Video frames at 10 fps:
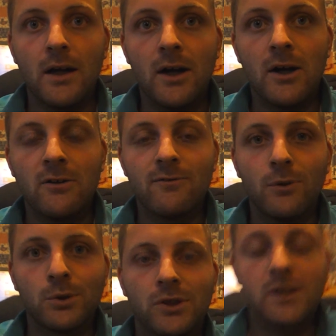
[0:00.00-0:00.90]

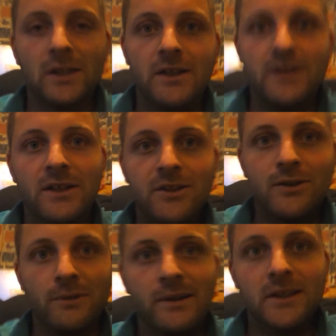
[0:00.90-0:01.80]
Unfortunately,
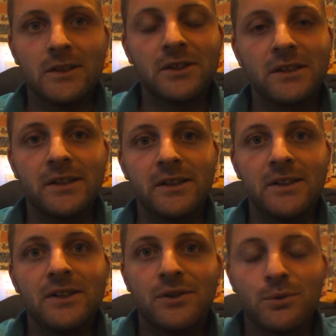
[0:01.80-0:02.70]
doing the
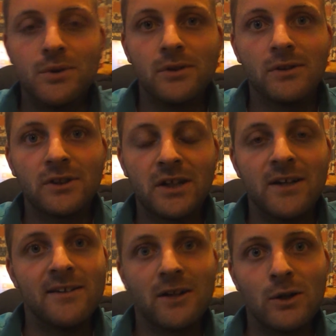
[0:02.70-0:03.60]
CDs was
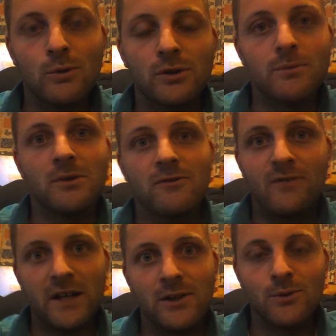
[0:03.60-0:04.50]
an ultimate
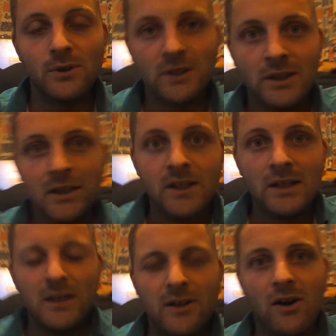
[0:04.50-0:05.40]
fail.
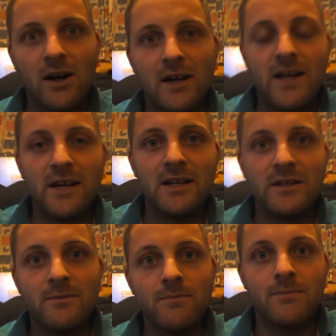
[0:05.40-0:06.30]

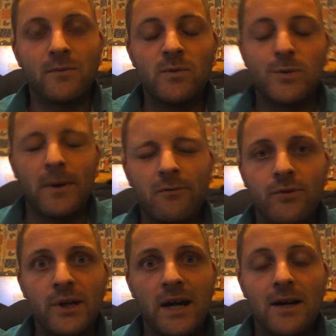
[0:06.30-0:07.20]
I spent
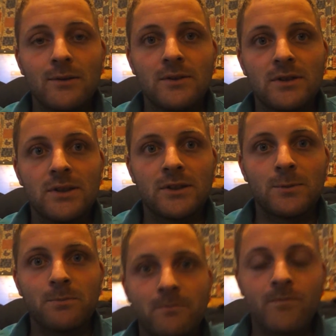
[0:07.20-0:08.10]
three
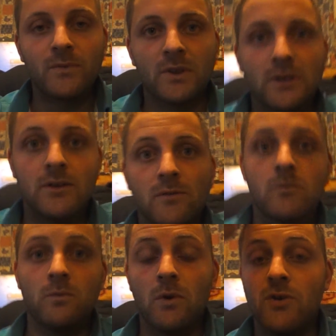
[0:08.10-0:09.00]
hours
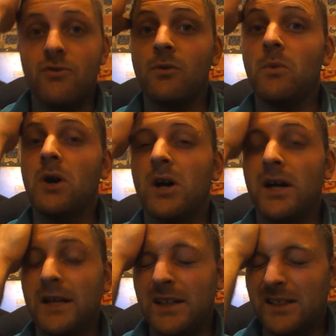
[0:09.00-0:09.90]
wondering
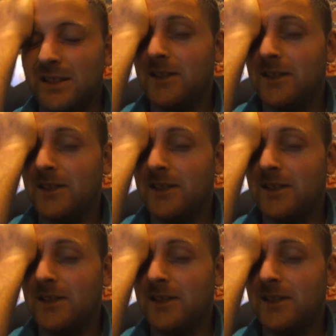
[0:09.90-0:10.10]
why